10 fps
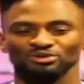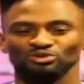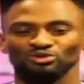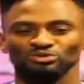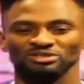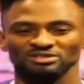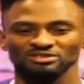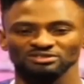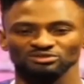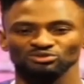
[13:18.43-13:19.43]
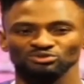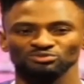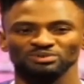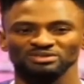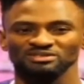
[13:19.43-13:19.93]
owning his own
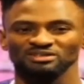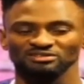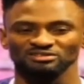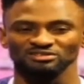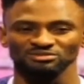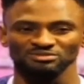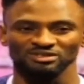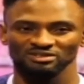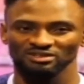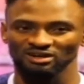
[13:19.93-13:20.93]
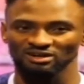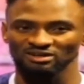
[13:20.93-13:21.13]
personal gym center.